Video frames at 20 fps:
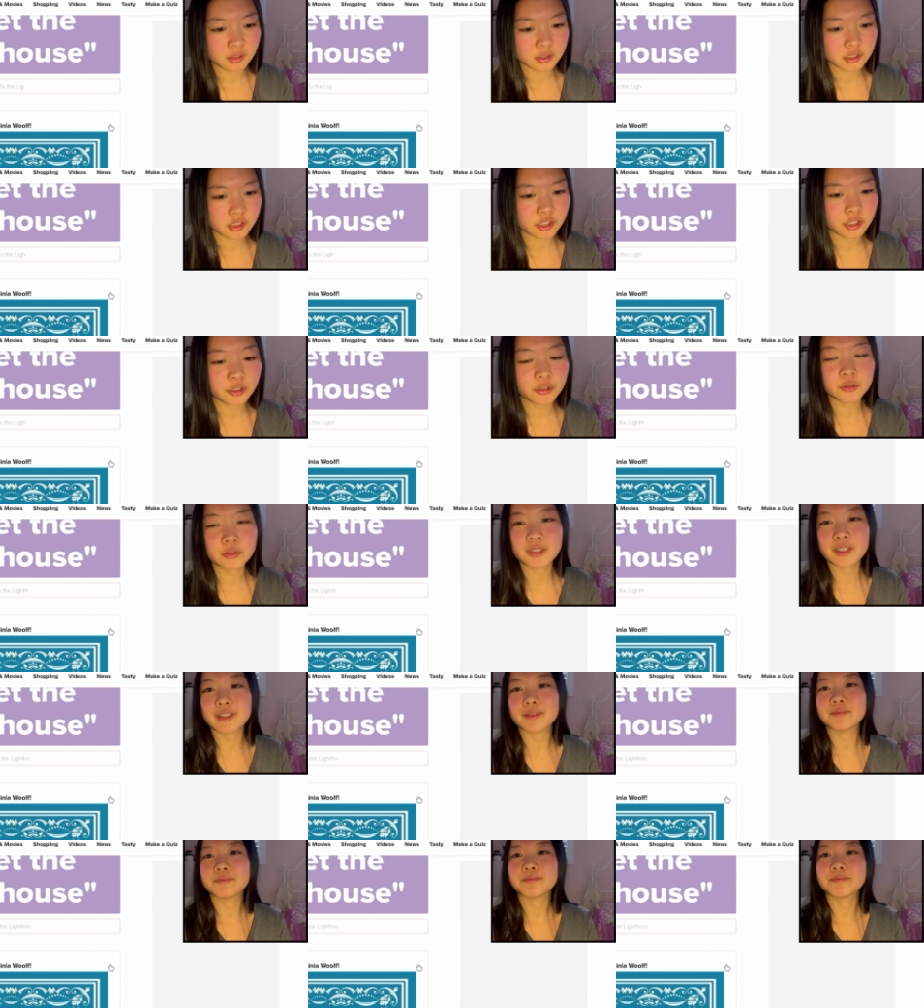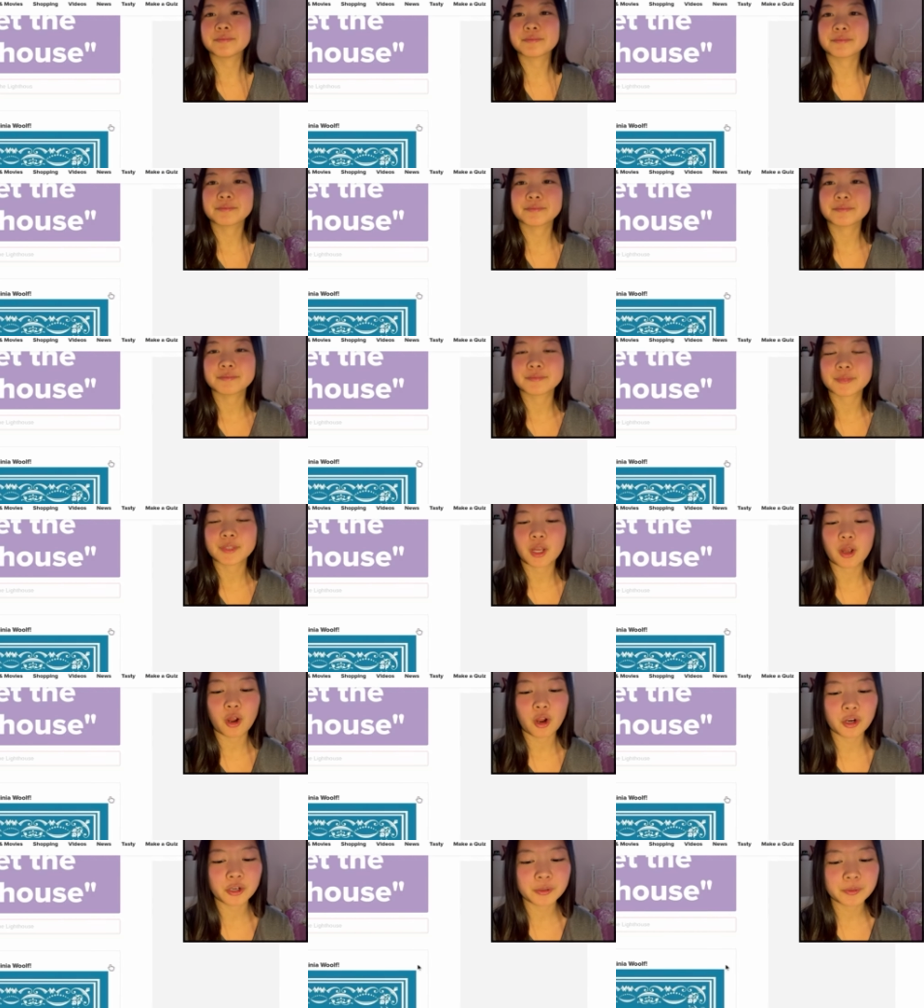To the...
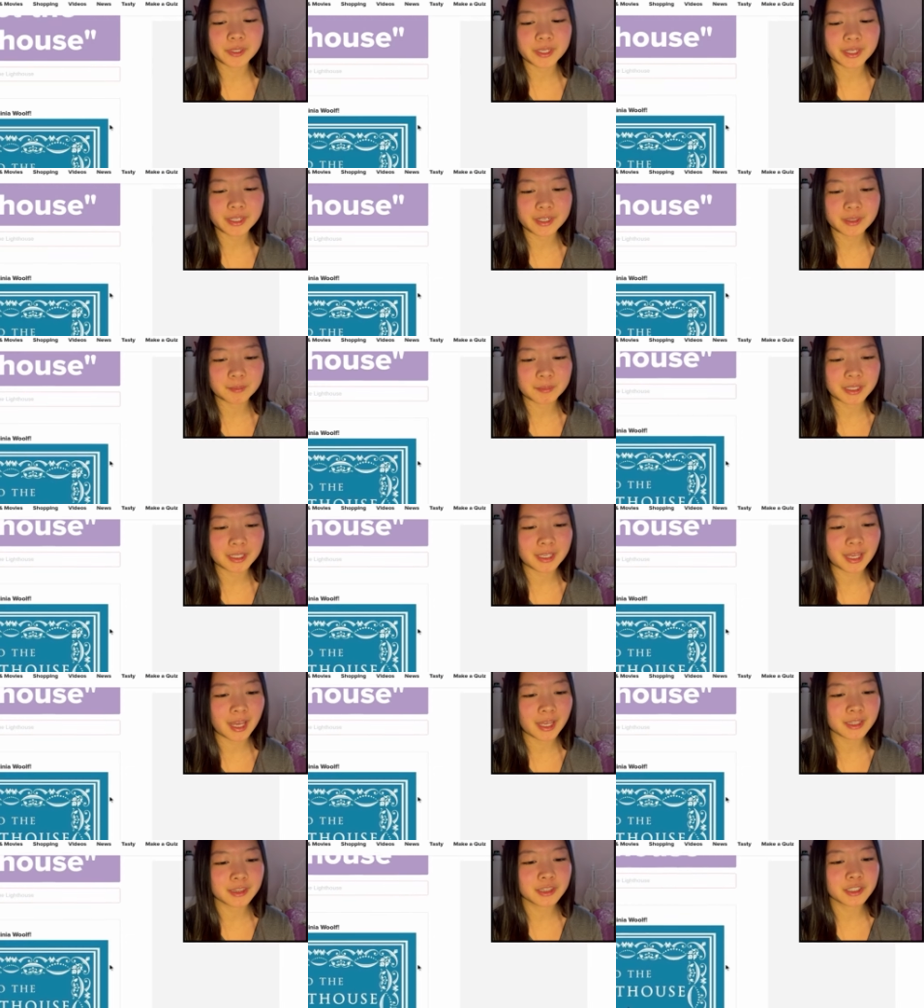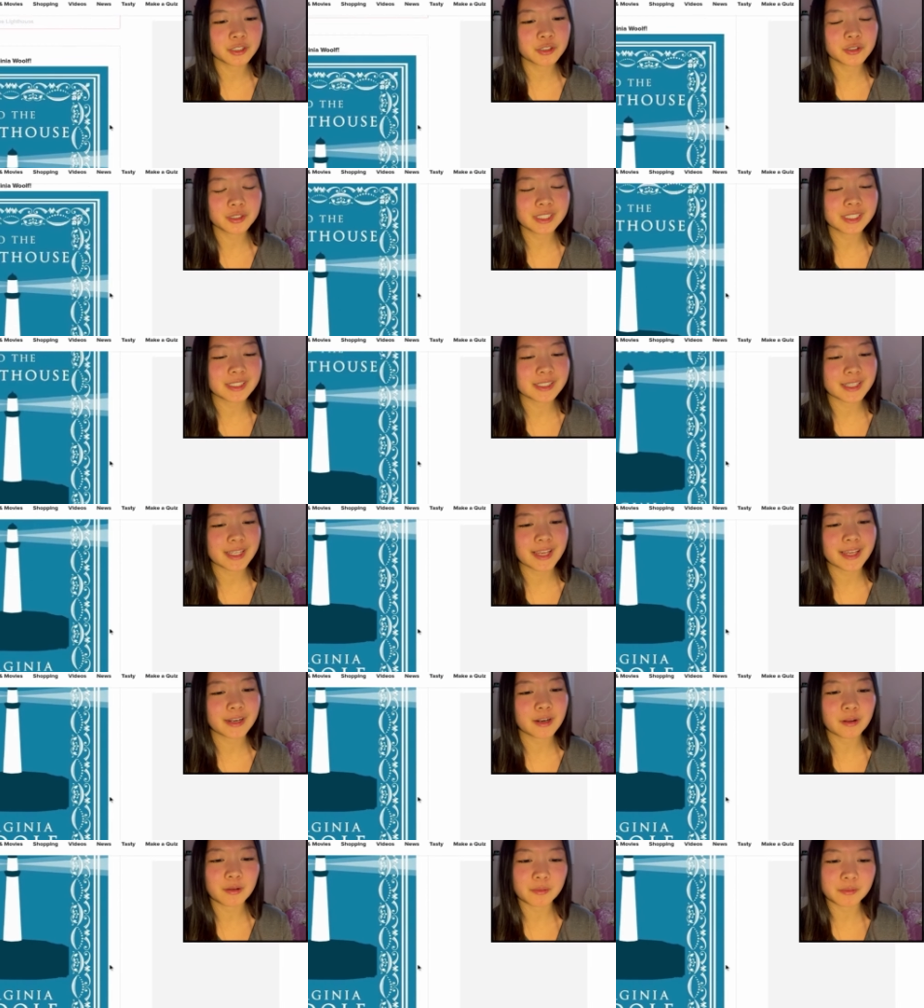Are you kidding me? I literally
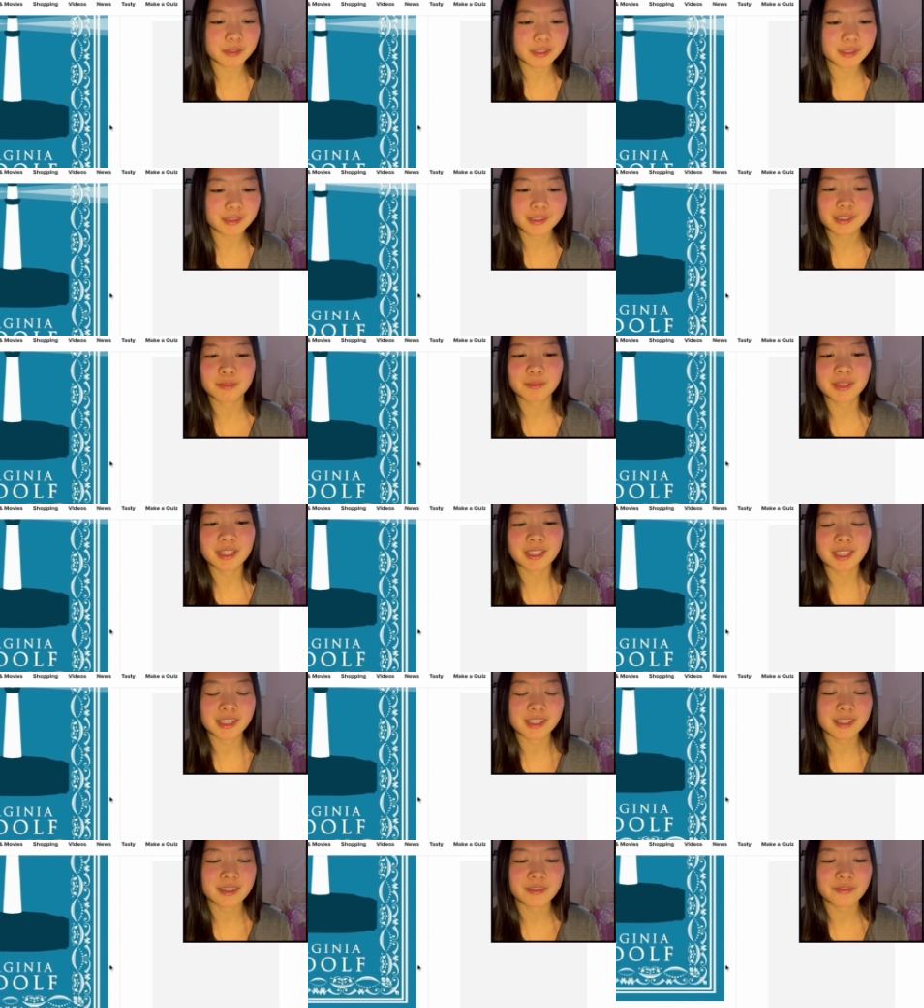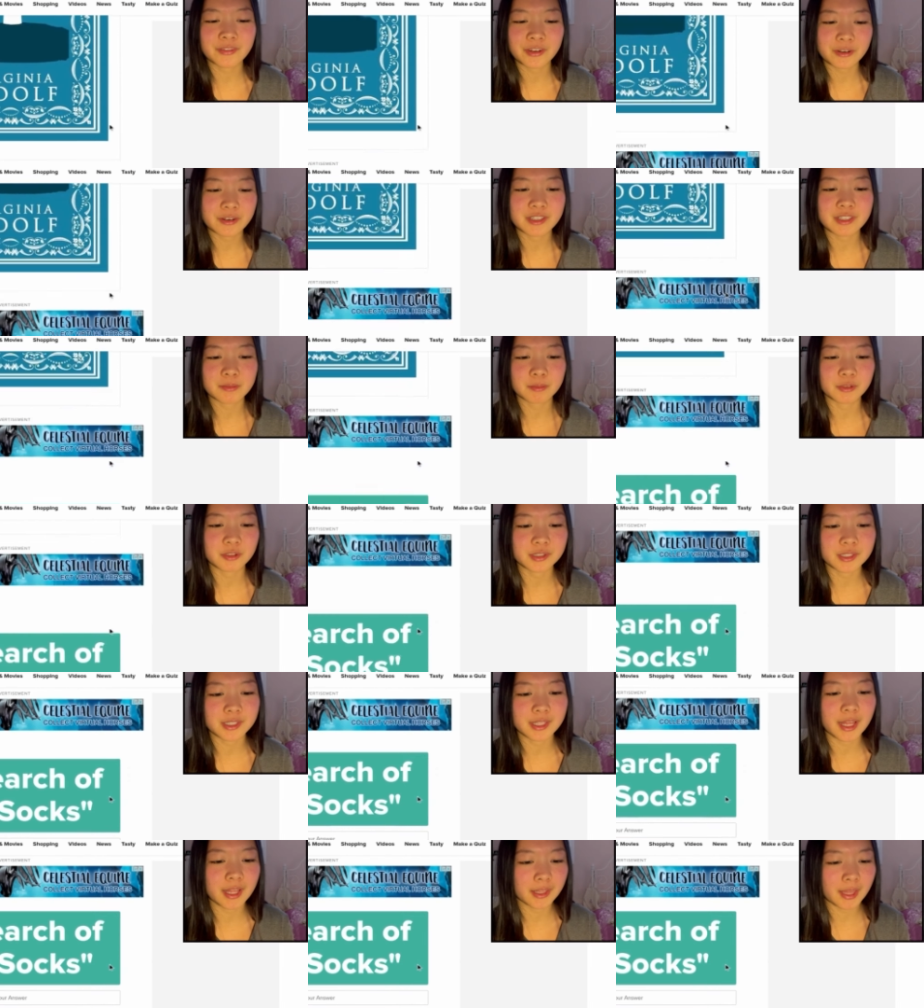said something that's very similar
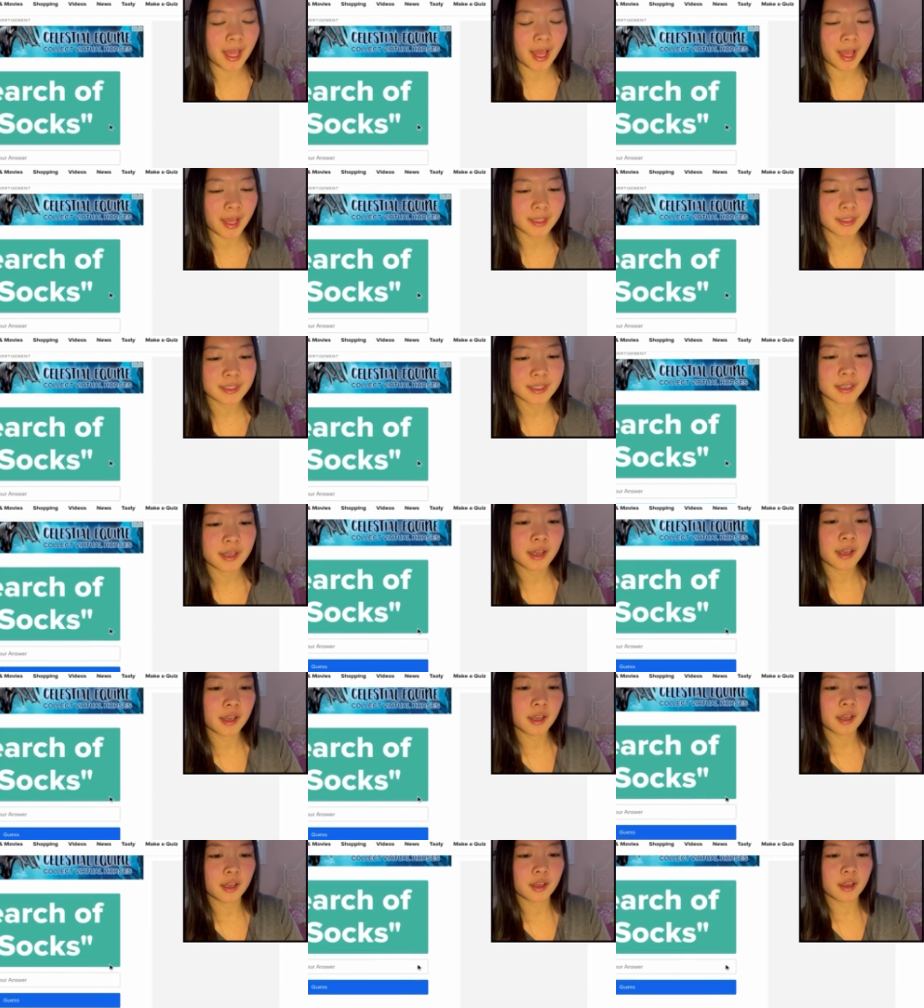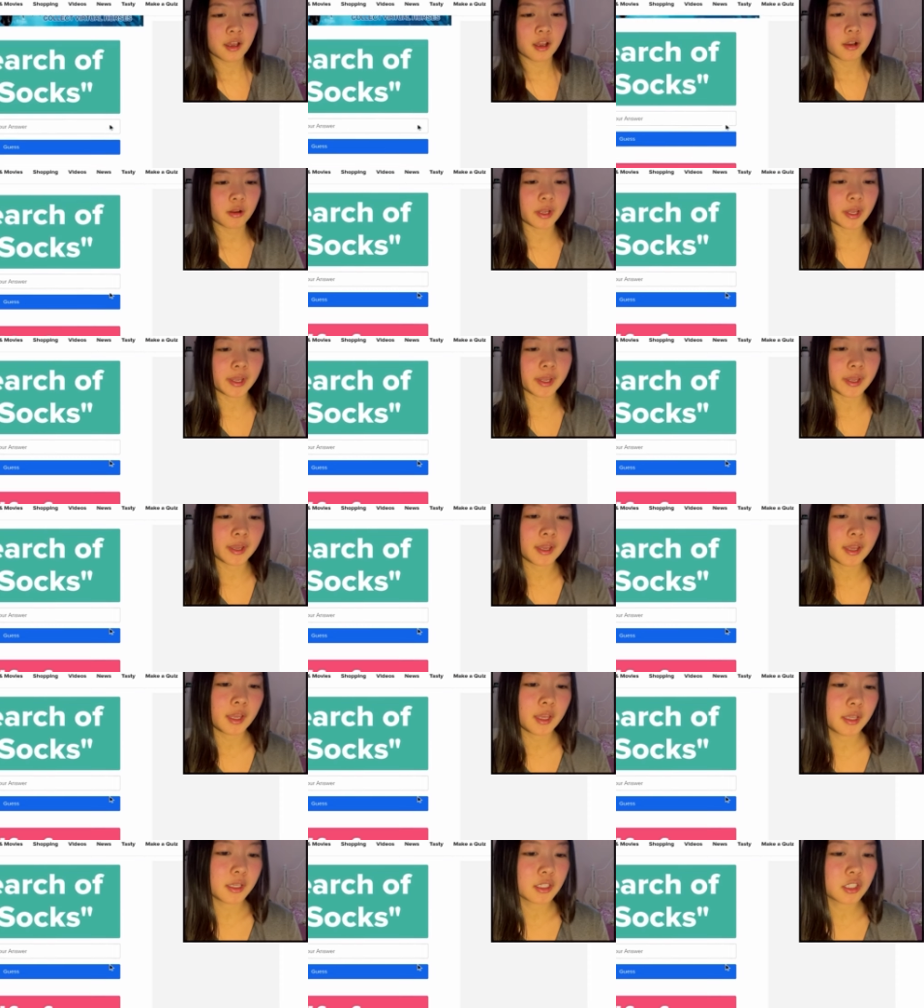to that. At. Okay.
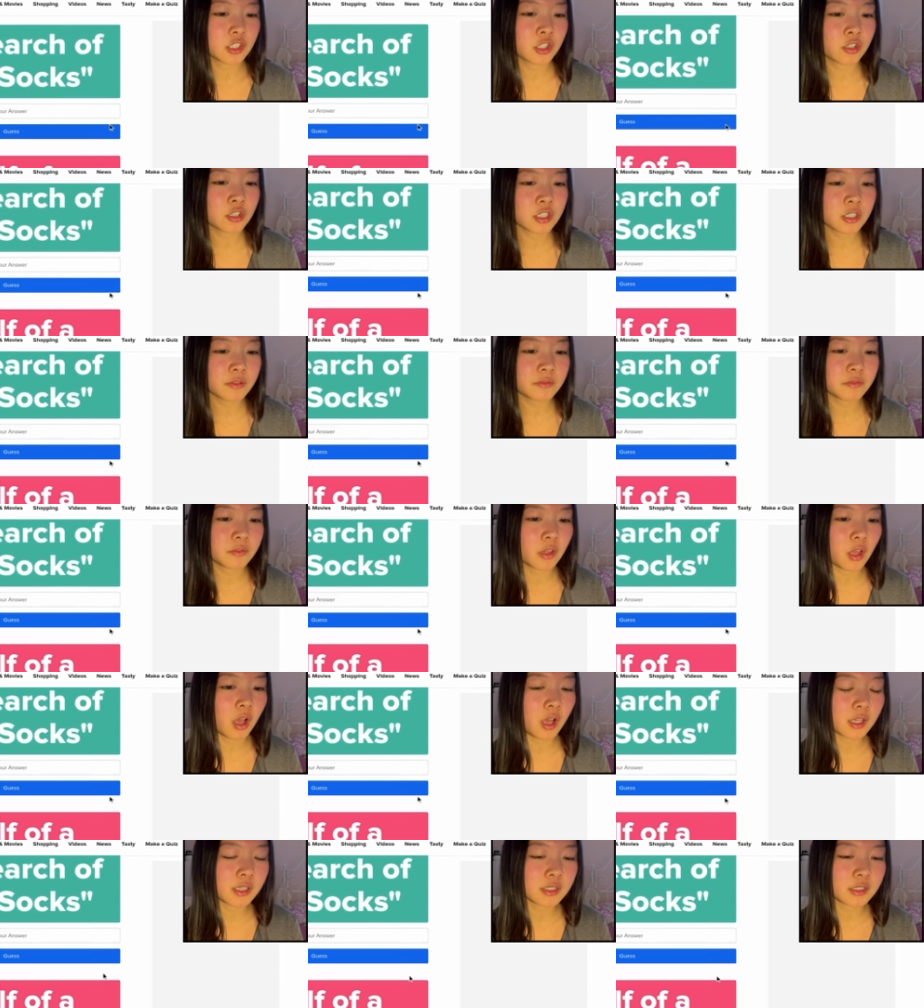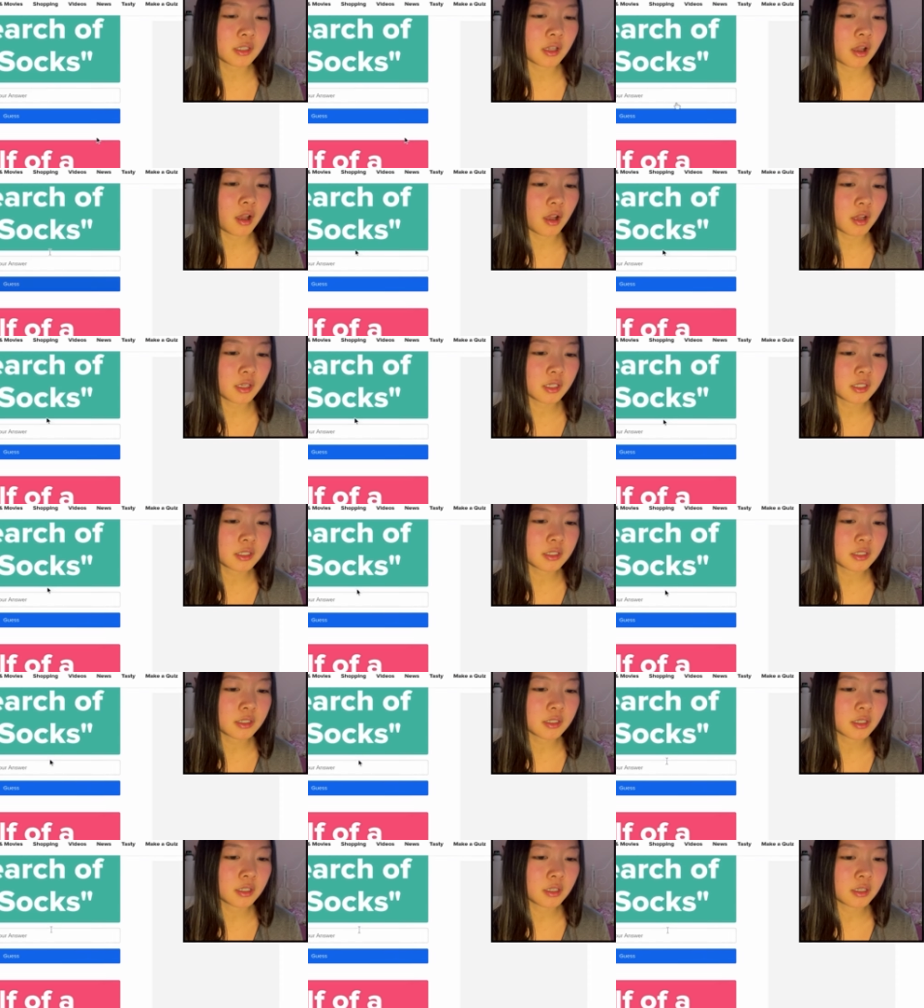search of Lost
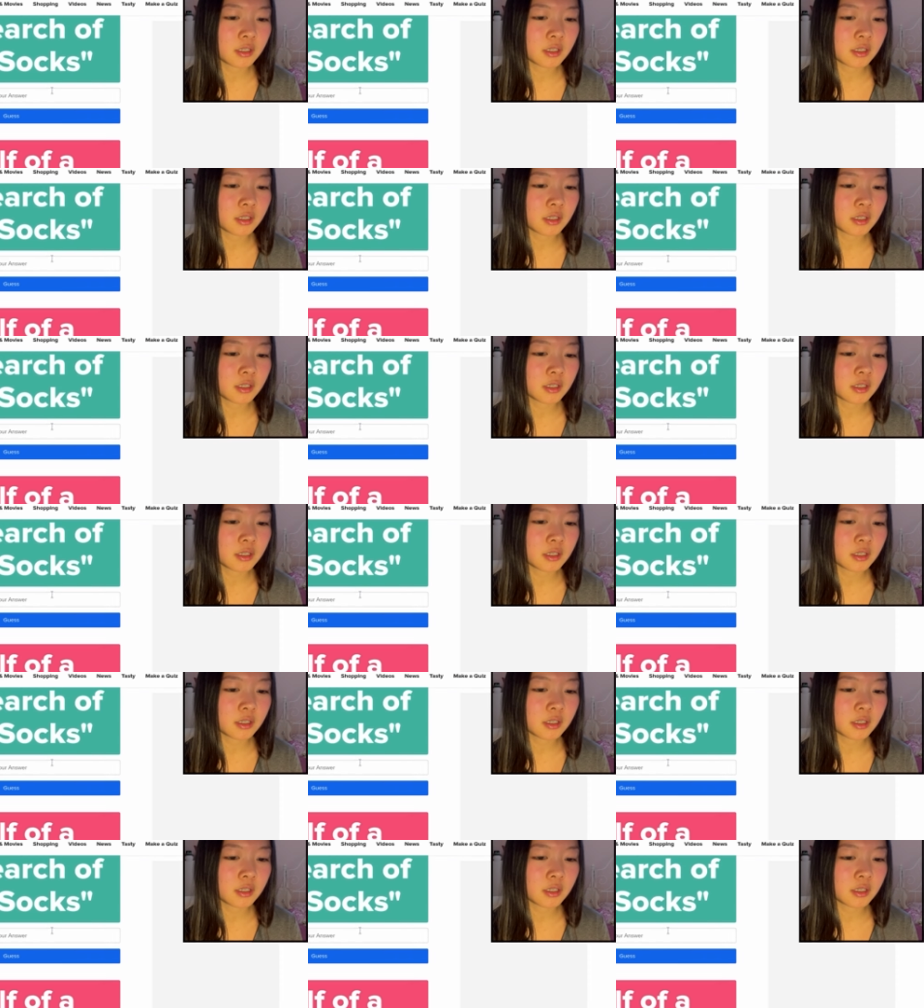Socks.